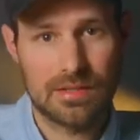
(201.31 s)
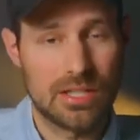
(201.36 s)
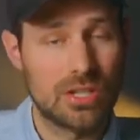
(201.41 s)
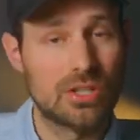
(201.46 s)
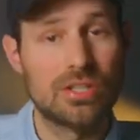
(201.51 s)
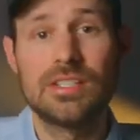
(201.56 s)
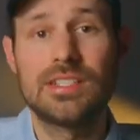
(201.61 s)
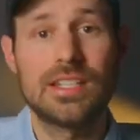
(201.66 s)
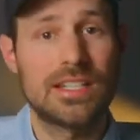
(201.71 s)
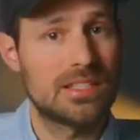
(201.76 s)
It
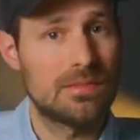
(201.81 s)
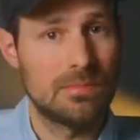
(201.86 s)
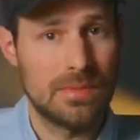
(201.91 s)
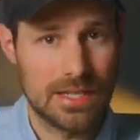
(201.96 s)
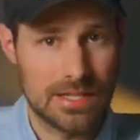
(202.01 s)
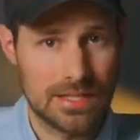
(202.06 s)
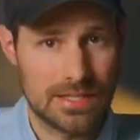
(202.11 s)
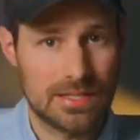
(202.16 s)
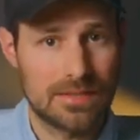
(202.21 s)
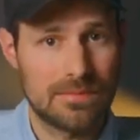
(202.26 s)
only takes
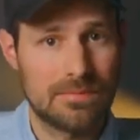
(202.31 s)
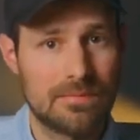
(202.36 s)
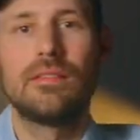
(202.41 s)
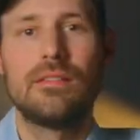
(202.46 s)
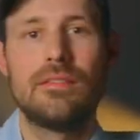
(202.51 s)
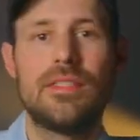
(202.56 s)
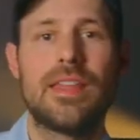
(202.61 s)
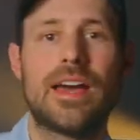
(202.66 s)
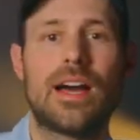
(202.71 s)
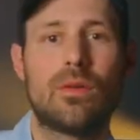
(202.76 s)
minutes.
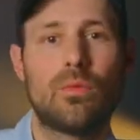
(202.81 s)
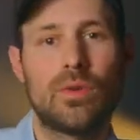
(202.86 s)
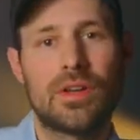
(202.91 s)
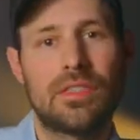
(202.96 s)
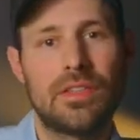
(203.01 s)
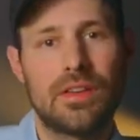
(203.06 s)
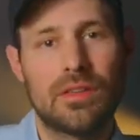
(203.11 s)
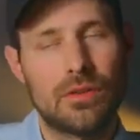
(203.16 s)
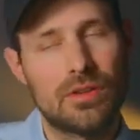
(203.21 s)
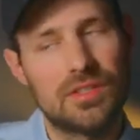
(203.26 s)
Now, one
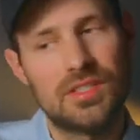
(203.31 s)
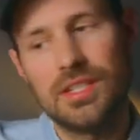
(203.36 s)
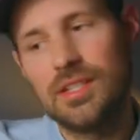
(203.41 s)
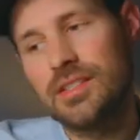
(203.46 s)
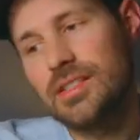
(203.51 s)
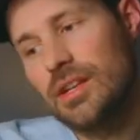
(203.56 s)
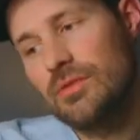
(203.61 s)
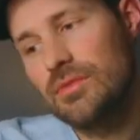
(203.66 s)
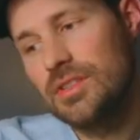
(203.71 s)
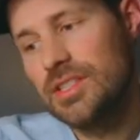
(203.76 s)
thing though,
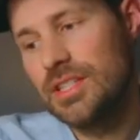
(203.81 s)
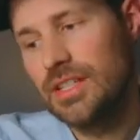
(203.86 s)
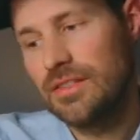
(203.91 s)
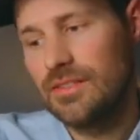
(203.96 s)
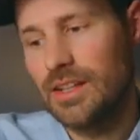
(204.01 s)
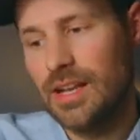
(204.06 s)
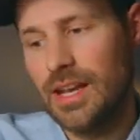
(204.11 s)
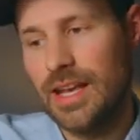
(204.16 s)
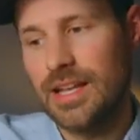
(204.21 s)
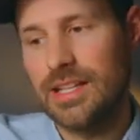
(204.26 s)
since I
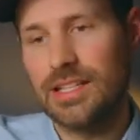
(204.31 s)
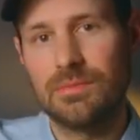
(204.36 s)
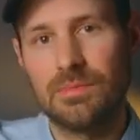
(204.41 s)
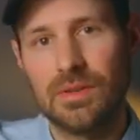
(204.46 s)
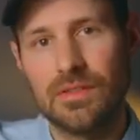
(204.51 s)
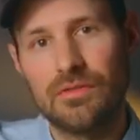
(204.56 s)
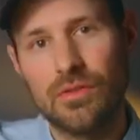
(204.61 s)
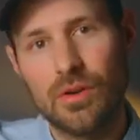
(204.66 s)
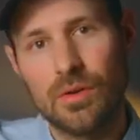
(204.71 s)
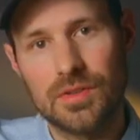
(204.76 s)
received the lens
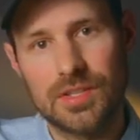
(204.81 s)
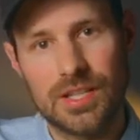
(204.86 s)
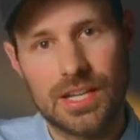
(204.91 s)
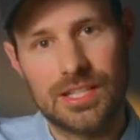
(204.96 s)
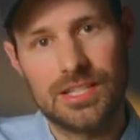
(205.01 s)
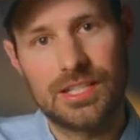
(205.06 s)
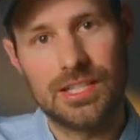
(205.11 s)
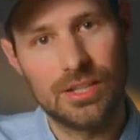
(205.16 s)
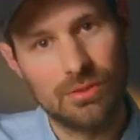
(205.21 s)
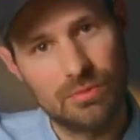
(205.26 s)
before it was
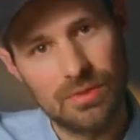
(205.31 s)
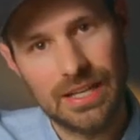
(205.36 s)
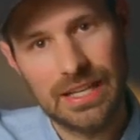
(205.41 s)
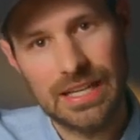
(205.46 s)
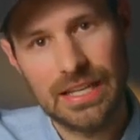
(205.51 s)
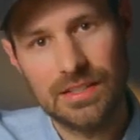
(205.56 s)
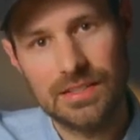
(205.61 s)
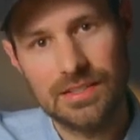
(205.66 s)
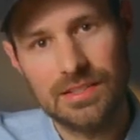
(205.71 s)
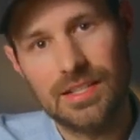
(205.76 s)
actually
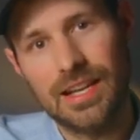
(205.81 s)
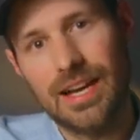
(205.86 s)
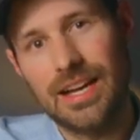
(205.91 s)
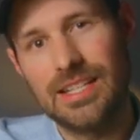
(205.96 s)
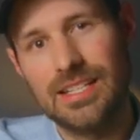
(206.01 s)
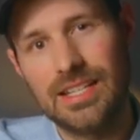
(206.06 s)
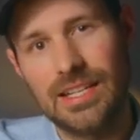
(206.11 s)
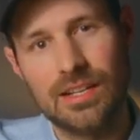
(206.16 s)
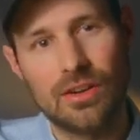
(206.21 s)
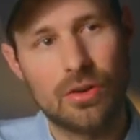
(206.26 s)
released, I
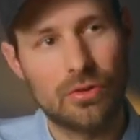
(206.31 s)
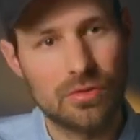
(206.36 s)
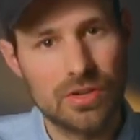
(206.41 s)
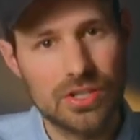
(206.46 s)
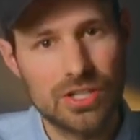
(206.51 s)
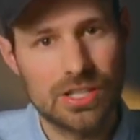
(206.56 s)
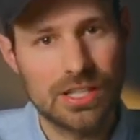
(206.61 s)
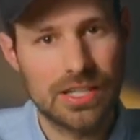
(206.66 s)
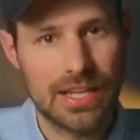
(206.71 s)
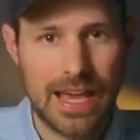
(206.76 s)
didn't
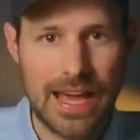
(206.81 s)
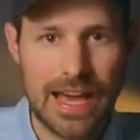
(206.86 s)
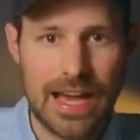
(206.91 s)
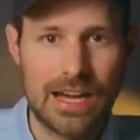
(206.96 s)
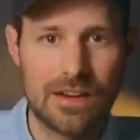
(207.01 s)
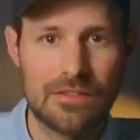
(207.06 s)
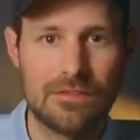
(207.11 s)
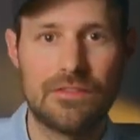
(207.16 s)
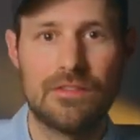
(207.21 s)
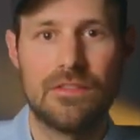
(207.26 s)
originally
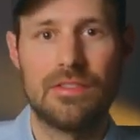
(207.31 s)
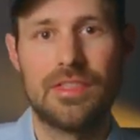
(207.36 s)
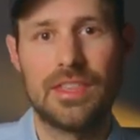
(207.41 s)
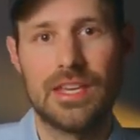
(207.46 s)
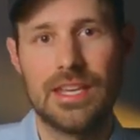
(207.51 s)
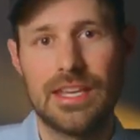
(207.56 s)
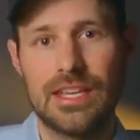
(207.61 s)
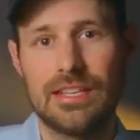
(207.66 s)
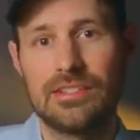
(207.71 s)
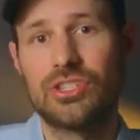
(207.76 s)
have
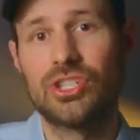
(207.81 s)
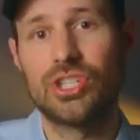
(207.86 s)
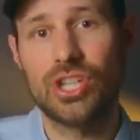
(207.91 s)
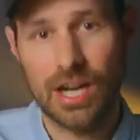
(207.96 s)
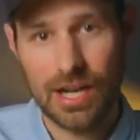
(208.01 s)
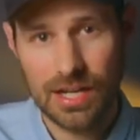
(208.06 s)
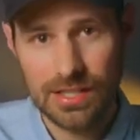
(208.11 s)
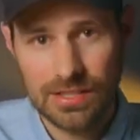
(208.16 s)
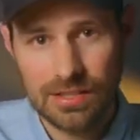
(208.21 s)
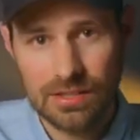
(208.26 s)
the
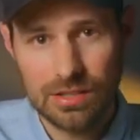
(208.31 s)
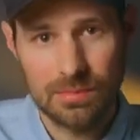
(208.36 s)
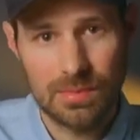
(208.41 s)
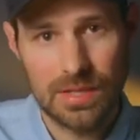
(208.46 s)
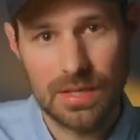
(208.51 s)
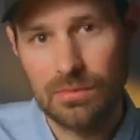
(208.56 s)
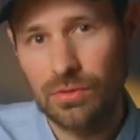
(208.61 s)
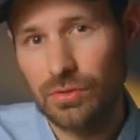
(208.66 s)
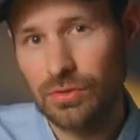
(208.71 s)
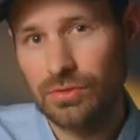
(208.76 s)
chart to
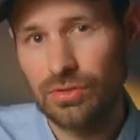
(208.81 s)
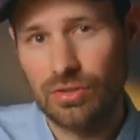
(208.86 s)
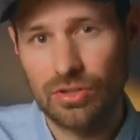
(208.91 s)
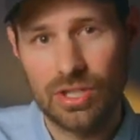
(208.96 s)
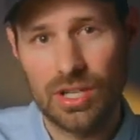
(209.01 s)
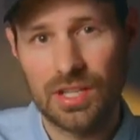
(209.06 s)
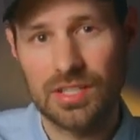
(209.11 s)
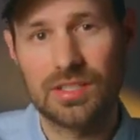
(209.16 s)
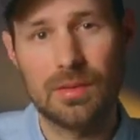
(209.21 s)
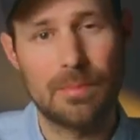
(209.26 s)
be able to
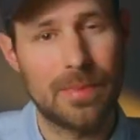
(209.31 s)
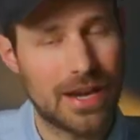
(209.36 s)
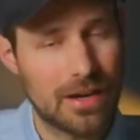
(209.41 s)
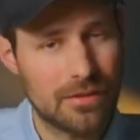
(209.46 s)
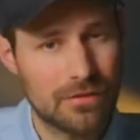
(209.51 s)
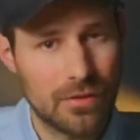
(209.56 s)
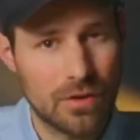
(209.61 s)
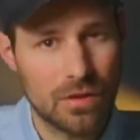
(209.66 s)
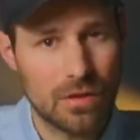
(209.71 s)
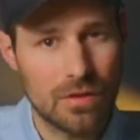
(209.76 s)
adjust the
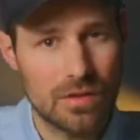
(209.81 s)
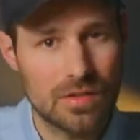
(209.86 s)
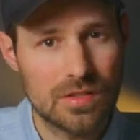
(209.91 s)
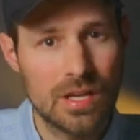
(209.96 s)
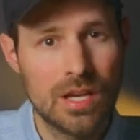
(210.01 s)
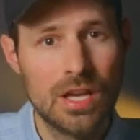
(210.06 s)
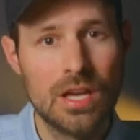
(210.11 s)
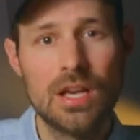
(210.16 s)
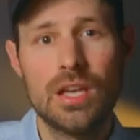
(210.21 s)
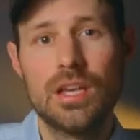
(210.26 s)
back
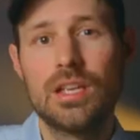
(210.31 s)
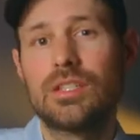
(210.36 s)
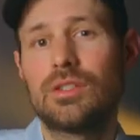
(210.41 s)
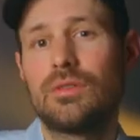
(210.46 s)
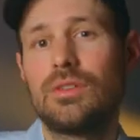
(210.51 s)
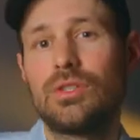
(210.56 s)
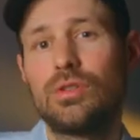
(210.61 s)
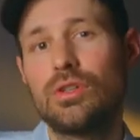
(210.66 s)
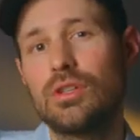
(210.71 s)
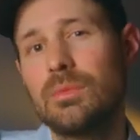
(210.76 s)
focus. So
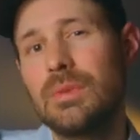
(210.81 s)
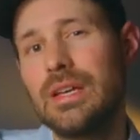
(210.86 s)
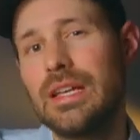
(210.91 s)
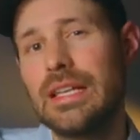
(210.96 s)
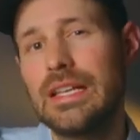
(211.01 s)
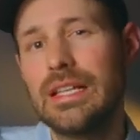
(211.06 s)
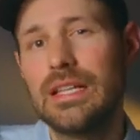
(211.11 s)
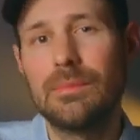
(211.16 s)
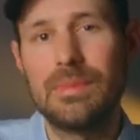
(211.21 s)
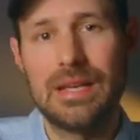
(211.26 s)
it took me a
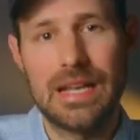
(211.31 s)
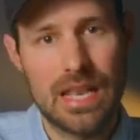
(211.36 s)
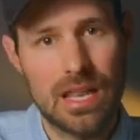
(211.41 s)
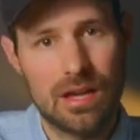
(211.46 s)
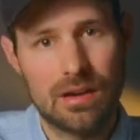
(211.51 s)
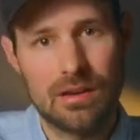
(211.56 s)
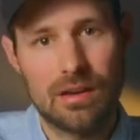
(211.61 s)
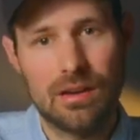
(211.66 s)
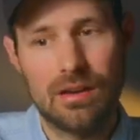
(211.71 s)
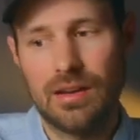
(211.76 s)
little bit
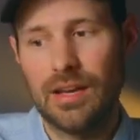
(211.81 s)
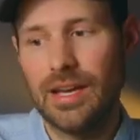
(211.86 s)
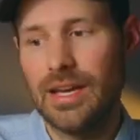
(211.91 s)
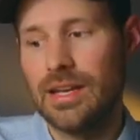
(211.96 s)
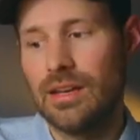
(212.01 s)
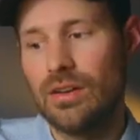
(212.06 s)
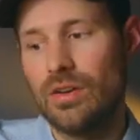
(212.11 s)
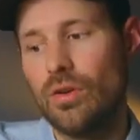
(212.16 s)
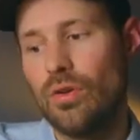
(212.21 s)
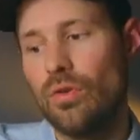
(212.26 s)
longer,
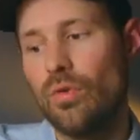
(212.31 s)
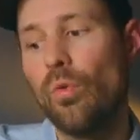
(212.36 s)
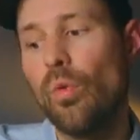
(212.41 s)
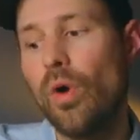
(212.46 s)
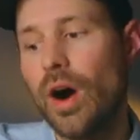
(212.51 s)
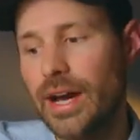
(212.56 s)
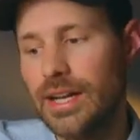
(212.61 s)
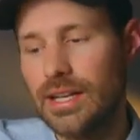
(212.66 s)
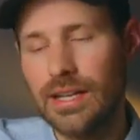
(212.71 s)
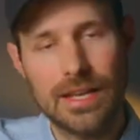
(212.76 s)
and
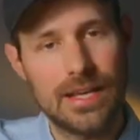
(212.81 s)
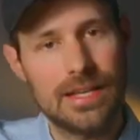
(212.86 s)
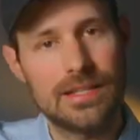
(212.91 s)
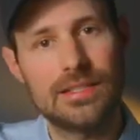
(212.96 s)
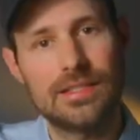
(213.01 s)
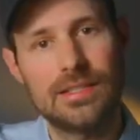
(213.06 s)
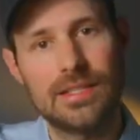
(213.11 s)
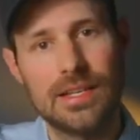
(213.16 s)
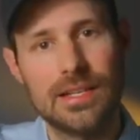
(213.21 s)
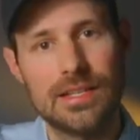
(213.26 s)
wider
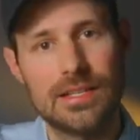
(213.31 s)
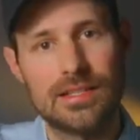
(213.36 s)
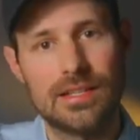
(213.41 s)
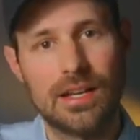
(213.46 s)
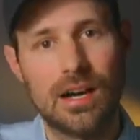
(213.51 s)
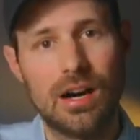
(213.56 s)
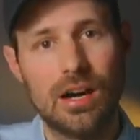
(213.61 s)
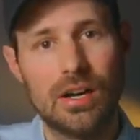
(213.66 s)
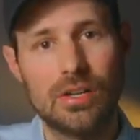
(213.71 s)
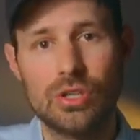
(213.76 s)
lenses
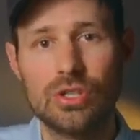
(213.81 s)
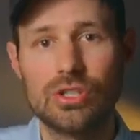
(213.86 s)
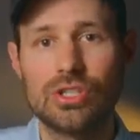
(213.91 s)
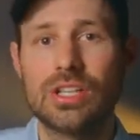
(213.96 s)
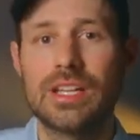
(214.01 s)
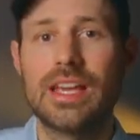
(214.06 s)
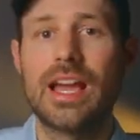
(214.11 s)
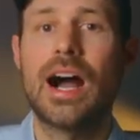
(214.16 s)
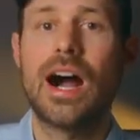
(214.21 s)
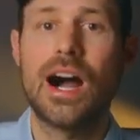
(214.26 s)
are
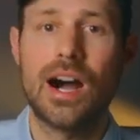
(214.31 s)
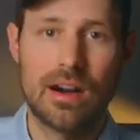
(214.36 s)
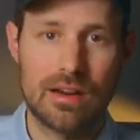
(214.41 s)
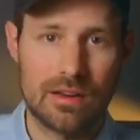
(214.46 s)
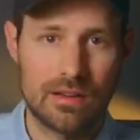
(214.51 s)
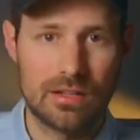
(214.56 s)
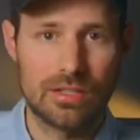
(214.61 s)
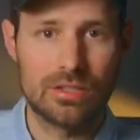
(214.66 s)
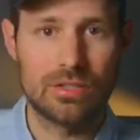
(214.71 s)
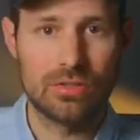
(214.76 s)
usually
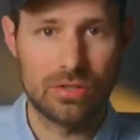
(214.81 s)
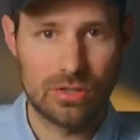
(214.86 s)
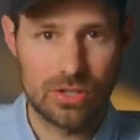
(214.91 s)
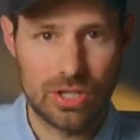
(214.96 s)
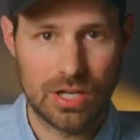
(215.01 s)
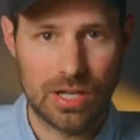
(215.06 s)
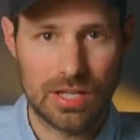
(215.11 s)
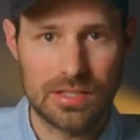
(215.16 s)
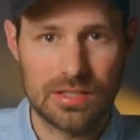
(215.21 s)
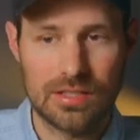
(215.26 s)
harder to
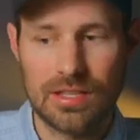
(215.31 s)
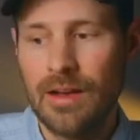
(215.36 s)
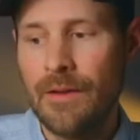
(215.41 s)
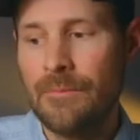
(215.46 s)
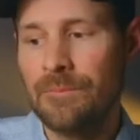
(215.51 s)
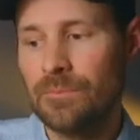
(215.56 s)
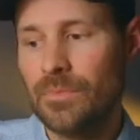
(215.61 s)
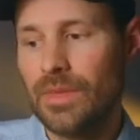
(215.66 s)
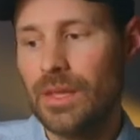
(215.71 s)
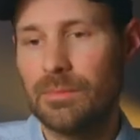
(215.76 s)
adjust
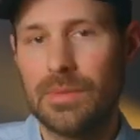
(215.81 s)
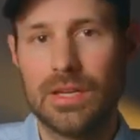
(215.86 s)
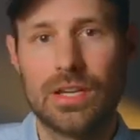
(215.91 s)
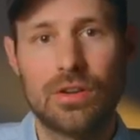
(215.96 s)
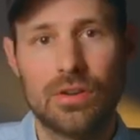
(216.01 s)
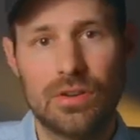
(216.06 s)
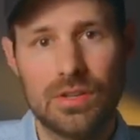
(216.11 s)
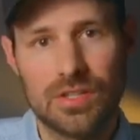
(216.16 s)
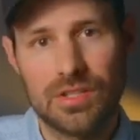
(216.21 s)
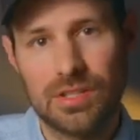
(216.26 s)

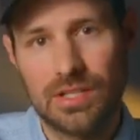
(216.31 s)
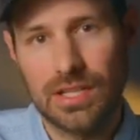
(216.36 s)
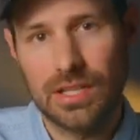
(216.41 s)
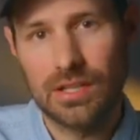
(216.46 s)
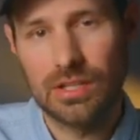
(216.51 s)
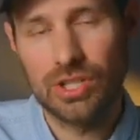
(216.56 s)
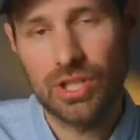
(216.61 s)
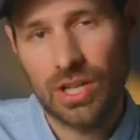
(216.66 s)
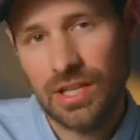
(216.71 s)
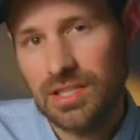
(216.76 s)
because the
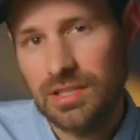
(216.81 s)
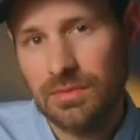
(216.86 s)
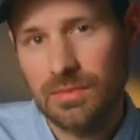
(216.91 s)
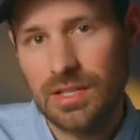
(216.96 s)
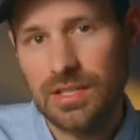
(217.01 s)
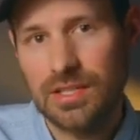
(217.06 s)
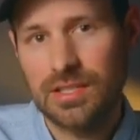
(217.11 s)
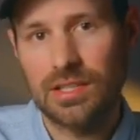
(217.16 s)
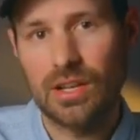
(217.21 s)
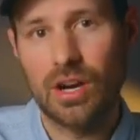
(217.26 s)

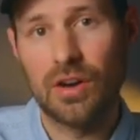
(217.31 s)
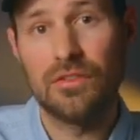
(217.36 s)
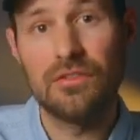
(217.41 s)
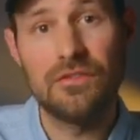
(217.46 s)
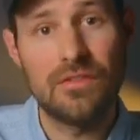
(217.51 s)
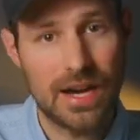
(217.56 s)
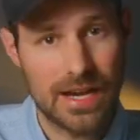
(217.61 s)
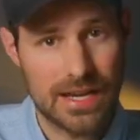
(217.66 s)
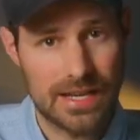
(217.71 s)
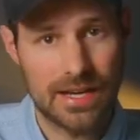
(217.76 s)
adjustments are
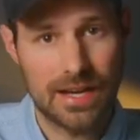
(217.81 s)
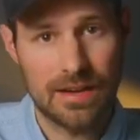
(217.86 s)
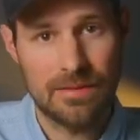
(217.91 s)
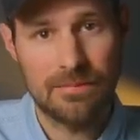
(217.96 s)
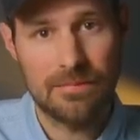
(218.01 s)
finer.